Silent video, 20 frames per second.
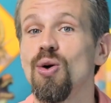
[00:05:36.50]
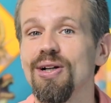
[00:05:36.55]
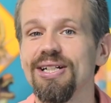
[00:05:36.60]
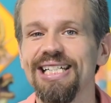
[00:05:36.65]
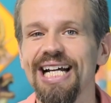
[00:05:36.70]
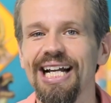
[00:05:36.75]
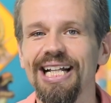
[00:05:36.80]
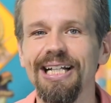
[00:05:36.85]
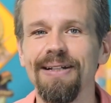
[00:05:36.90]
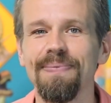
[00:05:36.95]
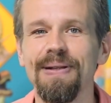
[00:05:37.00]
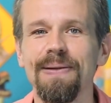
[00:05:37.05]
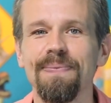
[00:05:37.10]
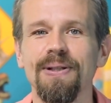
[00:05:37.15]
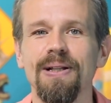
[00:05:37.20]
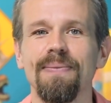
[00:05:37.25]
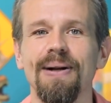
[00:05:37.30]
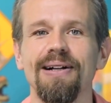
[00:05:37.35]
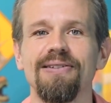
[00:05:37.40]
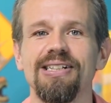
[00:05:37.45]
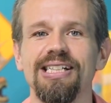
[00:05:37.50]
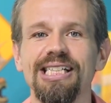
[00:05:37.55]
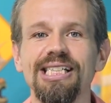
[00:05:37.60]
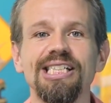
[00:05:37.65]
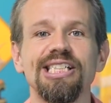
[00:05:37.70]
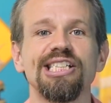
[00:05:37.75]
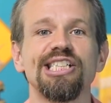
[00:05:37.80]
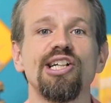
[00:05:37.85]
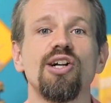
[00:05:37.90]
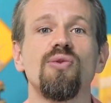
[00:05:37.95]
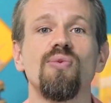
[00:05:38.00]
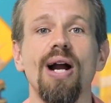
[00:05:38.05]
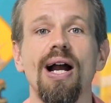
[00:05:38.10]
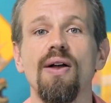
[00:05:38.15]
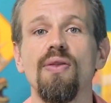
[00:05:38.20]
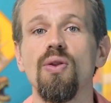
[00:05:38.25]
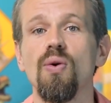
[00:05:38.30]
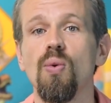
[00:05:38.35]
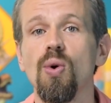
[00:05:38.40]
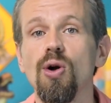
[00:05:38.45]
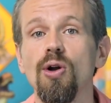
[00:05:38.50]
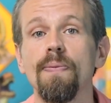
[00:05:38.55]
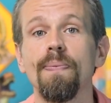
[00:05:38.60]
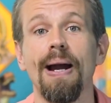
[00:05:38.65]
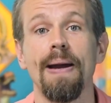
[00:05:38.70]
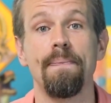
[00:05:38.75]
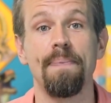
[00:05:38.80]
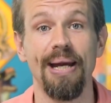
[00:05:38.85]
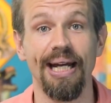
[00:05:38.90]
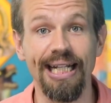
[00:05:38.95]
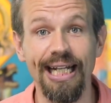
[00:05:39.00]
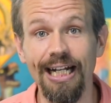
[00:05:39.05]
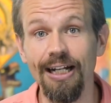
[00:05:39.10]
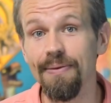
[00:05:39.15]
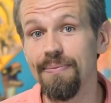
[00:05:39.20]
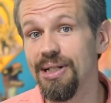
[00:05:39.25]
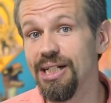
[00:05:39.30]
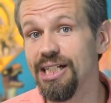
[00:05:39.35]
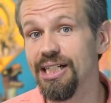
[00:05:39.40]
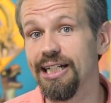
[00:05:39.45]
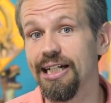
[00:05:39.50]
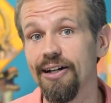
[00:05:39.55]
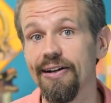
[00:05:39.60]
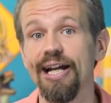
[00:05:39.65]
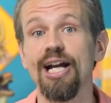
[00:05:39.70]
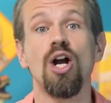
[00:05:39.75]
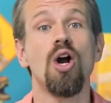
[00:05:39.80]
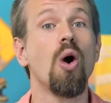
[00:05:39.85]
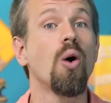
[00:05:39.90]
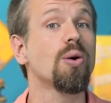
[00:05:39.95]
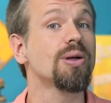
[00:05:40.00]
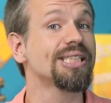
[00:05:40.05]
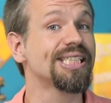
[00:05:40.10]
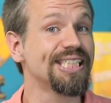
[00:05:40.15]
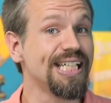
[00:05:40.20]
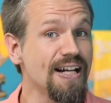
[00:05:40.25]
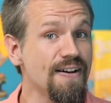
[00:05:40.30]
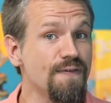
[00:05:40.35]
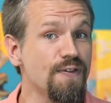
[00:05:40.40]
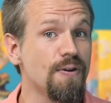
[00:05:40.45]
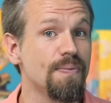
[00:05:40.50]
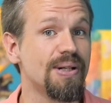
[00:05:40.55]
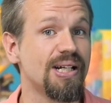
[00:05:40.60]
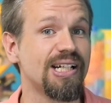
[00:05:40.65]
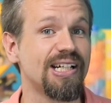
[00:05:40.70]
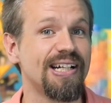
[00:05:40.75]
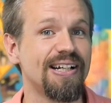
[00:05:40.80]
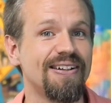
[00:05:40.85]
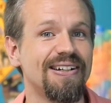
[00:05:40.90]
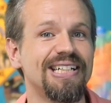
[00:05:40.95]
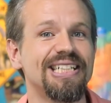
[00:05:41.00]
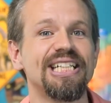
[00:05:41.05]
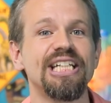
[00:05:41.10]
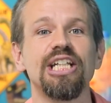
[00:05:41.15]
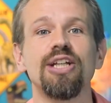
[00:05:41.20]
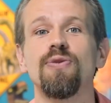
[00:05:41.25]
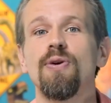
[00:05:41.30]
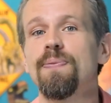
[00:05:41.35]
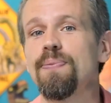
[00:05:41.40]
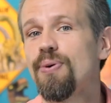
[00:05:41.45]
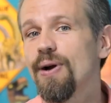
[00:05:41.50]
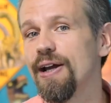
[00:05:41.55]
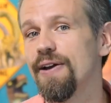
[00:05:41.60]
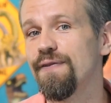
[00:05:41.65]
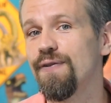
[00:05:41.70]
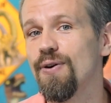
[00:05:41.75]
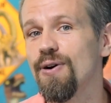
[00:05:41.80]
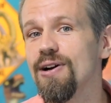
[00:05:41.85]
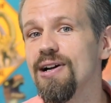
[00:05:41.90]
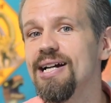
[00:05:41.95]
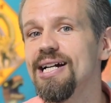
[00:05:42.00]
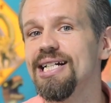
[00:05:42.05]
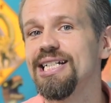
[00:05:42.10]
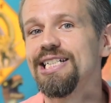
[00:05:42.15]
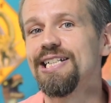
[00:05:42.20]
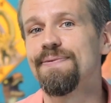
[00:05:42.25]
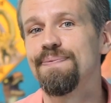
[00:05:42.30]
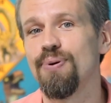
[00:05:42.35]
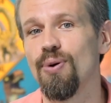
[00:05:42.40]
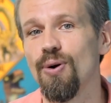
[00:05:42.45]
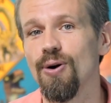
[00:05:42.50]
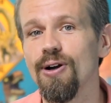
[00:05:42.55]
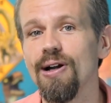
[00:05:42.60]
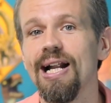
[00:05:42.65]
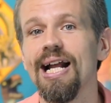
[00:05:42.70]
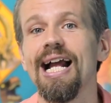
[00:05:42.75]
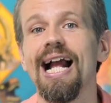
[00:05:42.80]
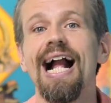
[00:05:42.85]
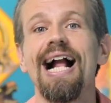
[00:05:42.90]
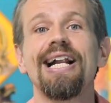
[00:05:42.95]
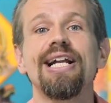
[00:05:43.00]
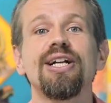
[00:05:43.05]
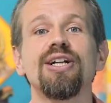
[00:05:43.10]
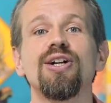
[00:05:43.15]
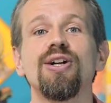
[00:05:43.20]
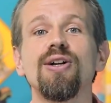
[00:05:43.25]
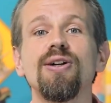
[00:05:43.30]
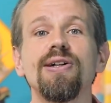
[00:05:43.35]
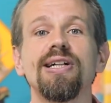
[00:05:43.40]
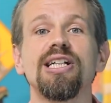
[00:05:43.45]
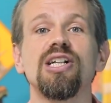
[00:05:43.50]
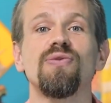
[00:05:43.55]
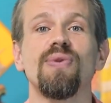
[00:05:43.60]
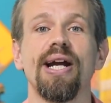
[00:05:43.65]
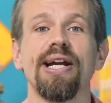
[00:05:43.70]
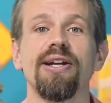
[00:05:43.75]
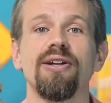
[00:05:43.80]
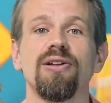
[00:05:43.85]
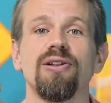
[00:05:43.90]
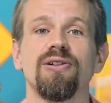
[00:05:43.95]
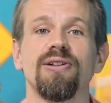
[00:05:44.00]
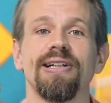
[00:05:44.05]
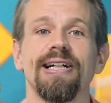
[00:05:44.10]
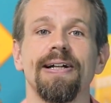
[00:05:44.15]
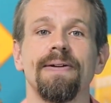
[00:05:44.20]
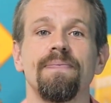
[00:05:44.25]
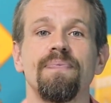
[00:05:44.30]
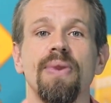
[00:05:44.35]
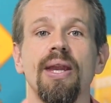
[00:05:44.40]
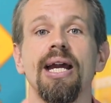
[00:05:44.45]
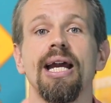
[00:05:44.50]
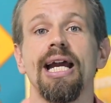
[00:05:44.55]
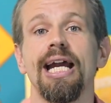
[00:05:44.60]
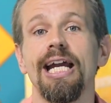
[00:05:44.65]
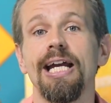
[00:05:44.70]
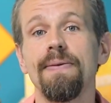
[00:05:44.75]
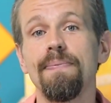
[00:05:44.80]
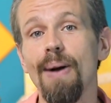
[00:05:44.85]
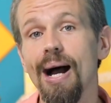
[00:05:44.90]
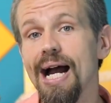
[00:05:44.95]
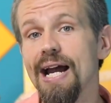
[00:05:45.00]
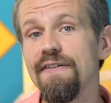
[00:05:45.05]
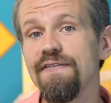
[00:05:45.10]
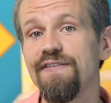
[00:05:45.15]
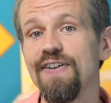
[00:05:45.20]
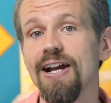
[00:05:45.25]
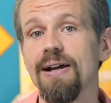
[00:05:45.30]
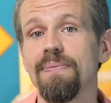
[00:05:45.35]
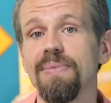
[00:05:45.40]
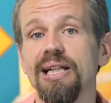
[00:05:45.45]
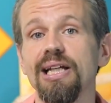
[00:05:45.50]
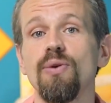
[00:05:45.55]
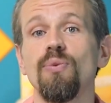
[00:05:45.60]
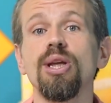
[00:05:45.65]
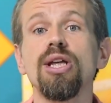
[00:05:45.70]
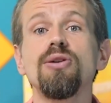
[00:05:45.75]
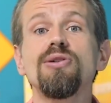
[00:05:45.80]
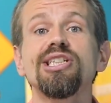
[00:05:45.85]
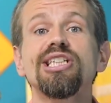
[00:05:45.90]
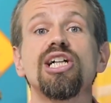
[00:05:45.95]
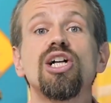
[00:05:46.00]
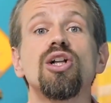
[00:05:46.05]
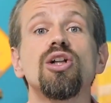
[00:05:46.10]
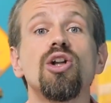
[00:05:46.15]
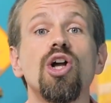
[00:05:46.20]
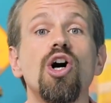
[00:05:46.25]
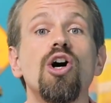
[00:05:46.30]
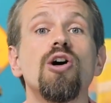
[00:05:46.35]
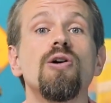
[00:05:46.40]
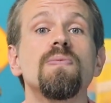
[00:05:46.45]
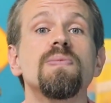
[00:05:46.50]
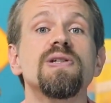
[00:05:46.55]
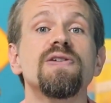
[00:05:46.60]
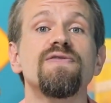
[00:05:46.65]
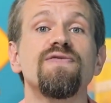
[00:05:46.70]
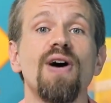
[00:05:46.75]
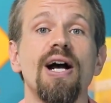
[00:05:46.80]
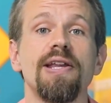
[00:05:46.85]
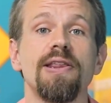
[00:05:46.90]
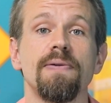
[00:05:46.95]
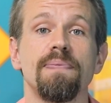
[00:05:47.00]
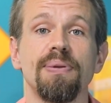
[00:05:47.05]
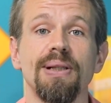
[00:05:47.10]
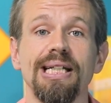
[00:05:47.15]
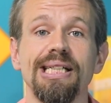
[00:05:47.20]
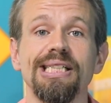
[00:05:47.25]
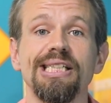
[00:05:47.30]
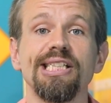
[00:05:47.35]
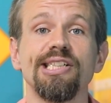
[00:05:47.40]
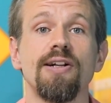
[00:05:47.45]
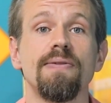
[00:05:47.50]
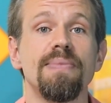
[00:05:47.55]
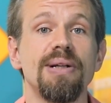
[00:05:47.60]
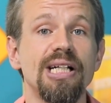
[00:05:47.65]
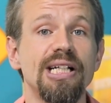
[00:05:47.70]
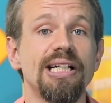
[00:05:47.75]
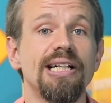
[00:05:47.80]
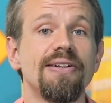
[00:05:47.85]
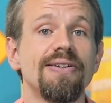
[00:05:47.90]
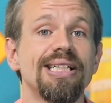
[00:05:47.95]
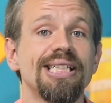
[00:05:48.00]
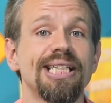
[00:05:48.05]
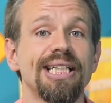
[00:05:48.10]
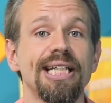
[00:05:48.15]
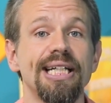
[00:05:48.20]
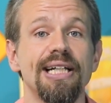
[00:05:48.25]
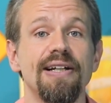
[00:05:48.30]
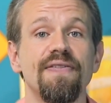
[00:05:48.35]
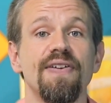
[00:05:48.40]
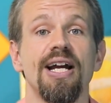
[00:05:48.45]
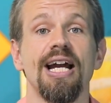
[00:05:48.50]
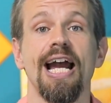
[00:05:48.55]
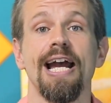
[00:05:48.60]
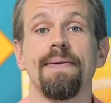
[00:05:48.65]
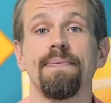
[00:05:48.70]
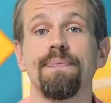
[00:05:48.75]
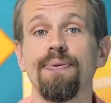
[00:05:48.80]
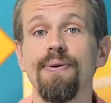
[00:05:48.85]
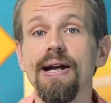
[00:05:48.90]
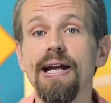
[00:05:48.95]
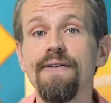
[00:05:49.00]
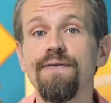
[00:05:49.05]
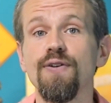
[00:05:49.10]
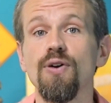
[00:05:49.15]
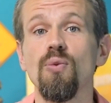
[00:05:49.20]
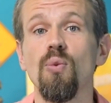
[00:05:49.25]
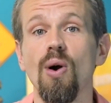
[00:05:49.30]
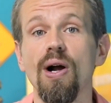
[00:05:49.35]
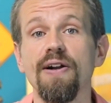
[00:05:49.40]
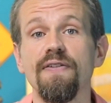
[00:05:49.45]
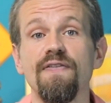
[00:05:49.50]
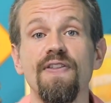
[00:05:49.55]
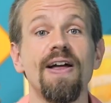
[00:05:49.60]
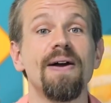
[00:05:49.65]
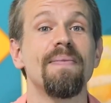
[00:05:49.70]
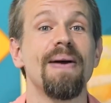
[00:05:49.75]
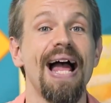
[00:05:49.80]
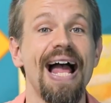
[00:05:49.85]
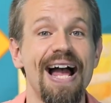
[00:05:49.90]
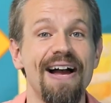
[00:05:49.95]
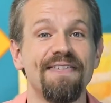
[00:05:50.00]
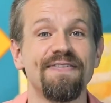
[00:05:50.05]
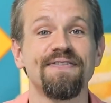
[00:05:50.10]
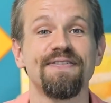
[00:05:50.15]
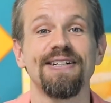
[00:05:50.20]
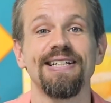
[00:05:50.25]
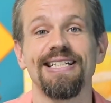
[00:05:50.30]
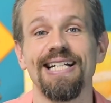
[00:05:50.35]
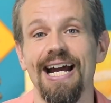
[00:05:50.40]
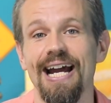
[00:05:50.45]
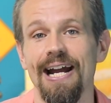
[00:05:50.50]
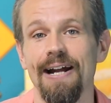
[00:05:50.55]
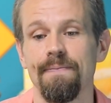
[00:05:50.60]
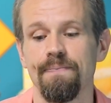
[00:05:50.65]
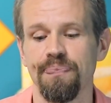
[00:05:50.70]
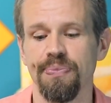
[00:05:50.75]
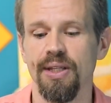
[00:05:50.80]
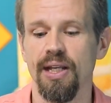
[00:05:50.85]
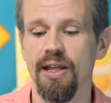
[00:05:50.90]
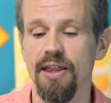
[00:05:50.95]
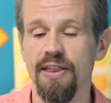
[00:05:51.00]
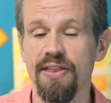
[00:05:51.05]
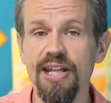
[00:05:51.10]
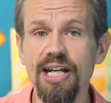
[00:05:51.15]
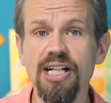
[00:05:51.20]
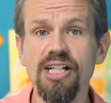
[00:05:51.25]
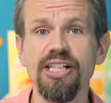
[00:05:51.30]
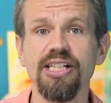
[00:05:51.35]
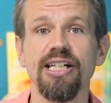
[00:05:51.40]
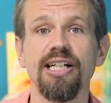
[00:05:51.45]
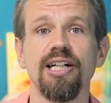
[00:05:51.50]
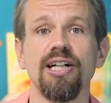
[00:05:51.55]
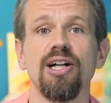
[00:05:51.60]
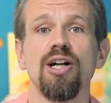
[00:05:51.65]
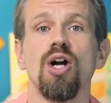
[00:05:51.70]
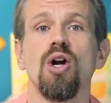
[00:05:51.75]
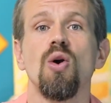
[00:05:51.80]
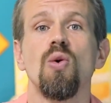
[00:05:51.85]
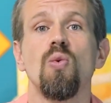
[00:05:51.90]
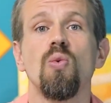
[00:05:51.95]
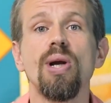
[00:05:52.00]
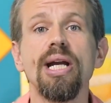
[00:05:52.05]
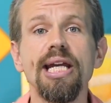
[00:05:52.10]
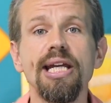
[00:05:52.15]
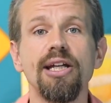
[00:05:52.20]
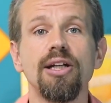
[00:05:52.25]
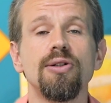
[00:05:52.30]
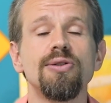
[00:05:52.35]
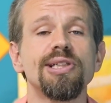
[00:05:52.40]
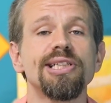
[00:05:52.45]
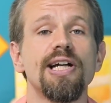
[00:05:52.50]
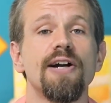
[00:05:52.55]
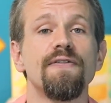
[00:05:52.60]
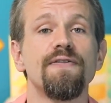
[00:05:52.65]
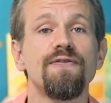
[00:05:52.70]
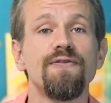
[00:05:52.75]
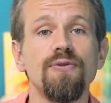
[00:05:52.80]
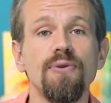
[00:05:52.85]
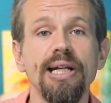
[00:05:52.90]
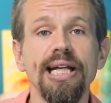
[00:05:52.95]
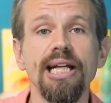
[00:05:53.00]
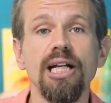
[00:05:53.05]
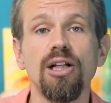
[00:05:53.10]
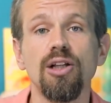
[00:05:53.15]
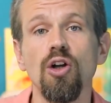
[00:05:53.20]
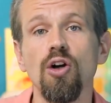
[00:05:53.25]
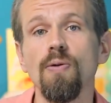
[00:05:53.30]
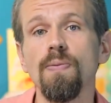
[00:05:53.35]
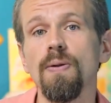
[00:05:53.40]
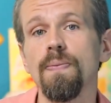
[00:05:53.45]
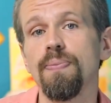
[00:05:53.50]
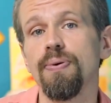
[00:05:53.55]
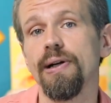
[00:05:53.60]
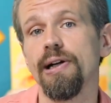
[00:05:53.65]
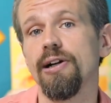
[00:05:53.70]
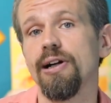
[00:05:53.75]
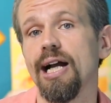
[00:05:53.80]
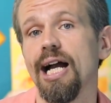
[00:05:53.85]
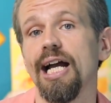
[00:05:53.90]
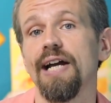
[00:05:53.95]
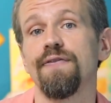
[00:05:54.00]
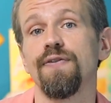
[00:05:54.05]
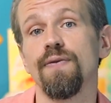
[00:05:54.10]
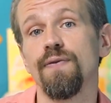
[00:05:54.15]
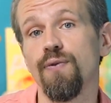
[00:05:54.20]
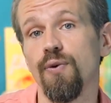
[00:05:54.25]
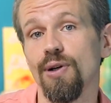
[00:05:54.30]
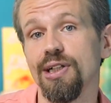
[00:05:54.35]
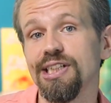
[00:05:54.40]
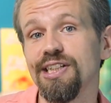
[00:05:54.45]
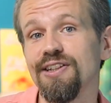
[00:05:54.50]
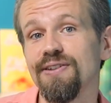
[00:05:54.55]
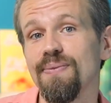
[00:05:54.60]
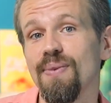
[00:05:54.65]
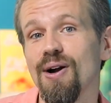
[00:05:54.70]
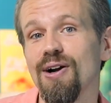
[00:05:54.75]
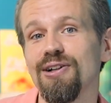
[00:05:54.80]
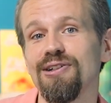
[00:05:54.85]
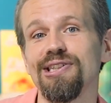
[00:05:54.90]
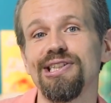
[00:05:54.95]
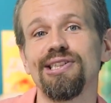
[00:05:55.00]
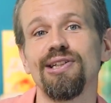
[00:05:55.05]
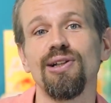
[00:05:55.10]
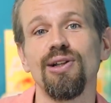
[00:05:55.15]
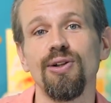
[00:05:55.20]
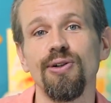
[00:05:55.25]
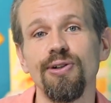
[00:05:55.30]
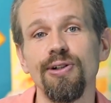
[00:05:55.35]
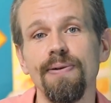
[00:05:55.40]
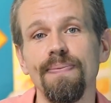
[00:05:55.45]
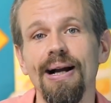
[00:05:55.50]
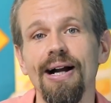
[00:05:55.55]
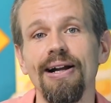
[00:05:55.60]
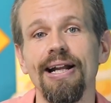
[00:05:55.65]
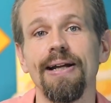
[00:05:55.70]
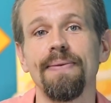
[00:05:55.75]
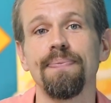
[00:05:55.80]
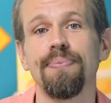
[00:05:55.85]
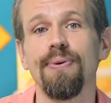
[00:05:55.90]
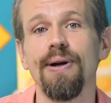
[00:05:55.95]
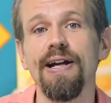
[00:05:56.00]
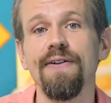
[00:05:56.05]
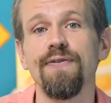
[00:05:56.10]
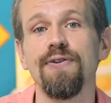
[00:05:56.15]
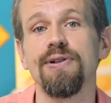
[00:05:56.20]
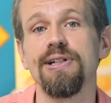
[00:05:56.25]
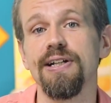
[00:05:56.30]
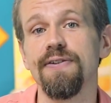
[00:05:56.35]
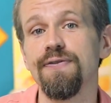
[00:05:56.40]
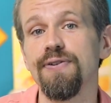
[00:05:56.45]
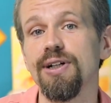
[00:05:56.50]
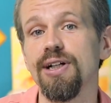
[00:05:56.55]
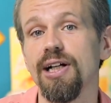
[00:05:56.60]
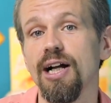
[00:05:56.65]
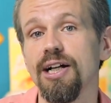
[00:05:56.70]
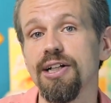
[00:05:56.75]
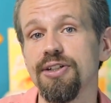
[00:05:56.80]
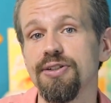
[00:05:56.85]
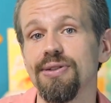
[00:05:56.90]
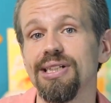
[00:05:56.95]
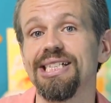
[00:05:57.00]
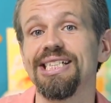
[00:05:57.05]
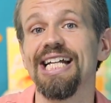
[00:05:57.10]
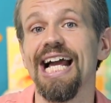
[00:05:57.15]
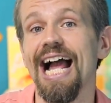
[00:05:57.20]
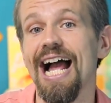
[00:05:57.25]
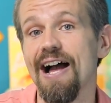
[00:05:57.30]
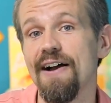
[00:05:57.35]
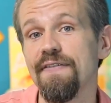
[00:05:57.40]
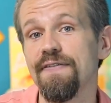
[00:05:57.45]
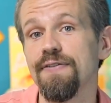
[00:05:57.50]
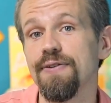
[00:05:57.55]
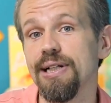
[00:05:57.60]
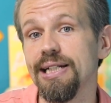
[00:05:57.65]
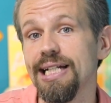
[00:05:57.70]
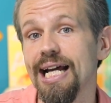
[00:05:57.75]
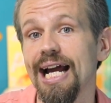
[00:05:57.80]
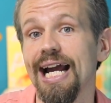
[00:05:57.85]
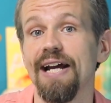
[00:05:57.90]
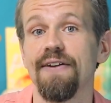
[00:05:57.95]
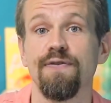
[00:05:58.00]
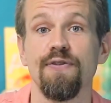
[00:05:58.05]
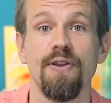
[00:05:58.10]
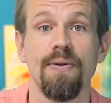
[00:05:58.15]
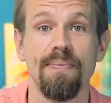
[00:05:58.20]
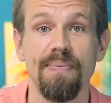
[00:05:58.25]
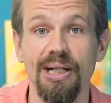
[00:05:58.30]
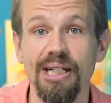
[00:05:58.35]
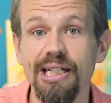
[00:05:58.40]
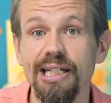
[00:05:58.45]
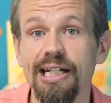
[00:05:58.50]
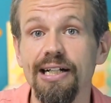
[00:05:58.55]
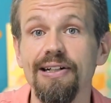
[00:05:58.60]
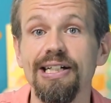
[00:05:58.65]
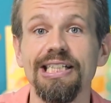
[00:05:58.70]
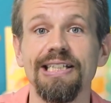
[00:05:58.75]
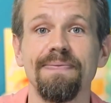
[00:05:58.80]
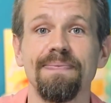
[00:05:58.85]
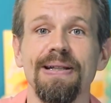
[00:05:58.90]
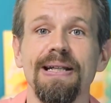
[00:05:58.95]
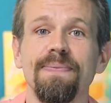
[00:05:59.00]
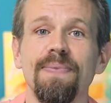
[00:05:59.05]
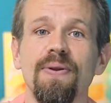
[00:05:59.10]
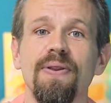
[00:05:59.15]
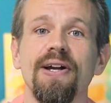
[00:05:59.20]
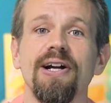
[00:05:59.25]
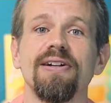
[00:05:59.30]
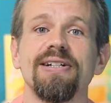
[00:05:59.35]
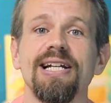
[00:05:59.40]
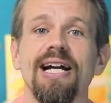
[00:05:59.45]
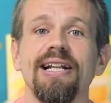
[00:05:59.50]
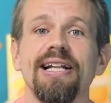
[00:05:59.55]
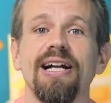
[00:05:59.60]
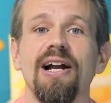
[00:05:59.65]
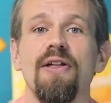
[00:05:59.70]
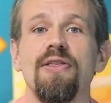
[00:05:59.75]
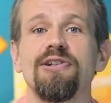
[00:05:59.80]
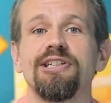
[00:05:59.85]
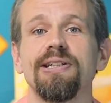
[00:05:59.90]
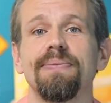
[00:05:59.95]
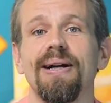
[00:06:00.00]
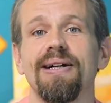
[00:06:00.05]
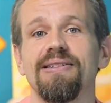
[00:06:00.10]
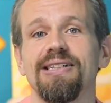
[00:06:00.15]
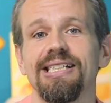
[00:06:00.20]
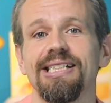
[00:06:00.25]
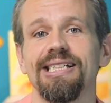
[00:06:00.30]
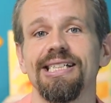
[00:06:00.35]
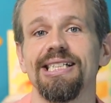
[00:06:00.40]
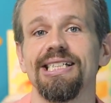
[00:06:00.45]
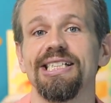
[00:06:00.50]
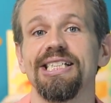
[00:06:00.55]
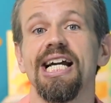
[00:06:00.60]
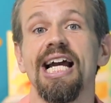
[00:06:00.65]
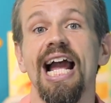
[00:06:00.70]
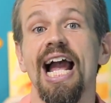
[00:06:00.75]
who are telling people about Jesus around the world by picking a missionary or several missionaries that you will pray for, support, and encourage regularly. In my family, we use a globe to find the places our missionaries live and pray for one of them every day. This year, we used a free global prayer guide from Voice of the Martyrs to learn about and pray for different countries every day and for the missionaries and people there telling others about Jesus.